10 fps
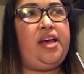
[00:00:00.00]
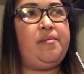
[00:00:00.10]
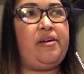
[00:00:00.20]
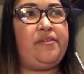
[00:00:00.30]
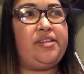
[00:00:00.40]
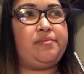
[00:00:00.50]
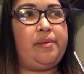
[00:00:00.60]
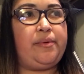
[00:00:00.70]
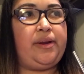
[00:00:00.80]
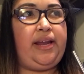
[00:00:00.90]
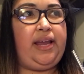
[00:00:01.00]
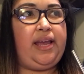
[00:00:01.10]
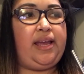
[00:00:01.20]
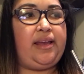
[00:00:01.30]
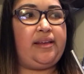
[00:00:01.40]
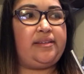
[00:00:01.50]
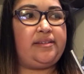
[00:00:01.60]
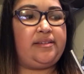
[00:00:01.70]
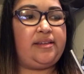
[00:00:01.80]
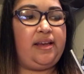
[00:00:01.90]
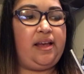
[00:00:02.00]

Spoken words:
my first memory is,